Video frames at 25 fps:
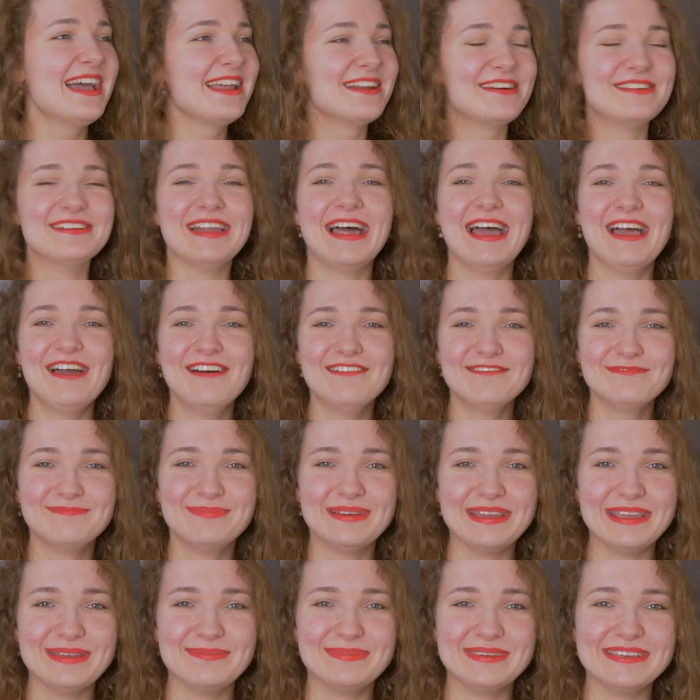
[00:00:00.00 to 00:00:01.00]
I don't have
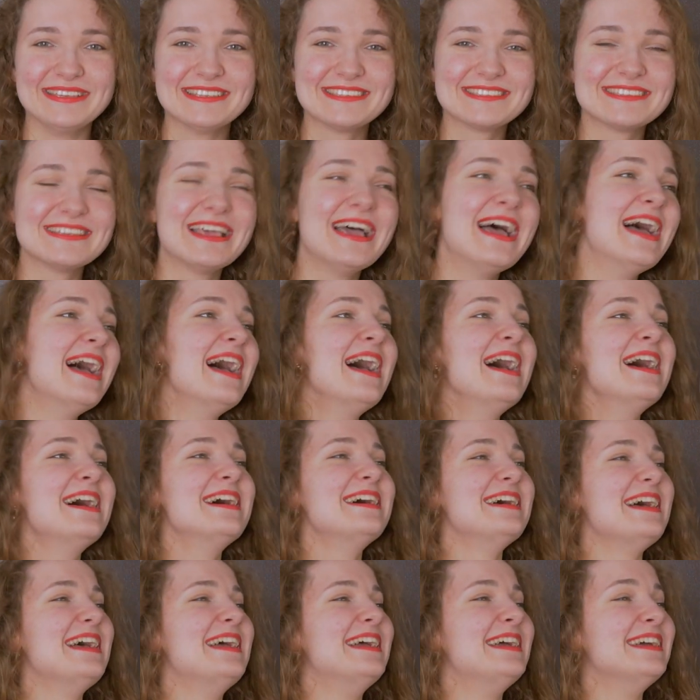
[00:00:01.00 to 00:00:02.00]
babies.
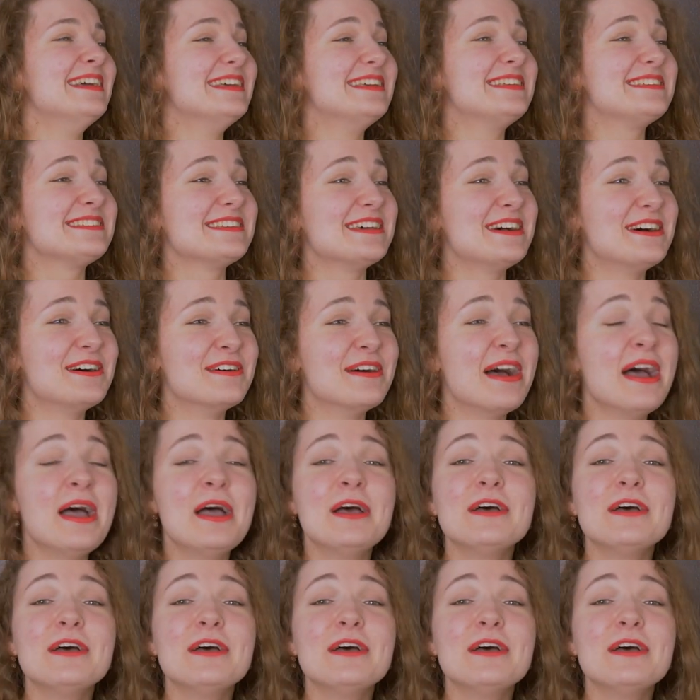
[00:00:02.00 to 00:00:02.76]
So